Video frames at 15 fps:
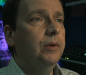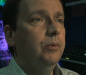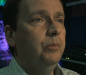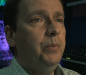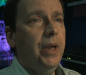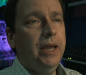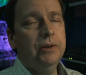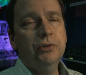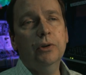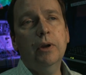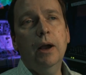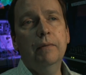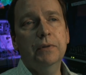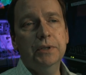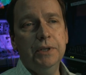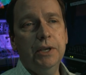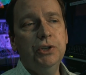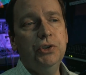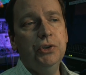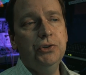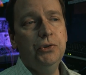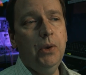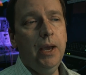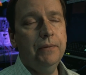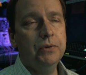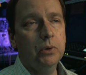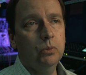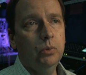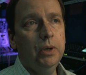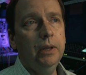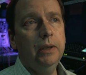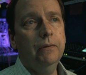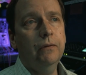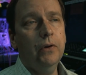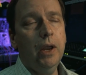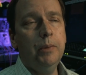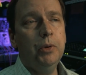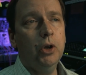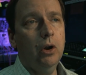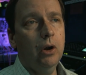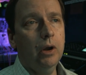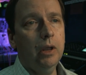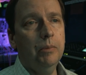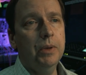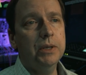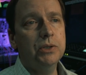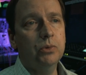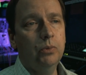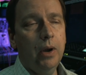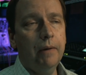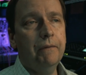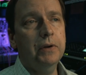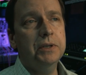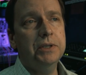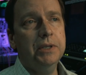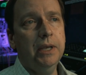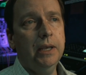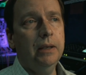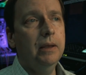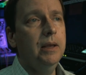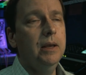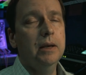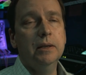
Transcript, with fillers: banter conversations you have to really frame your arguments referencing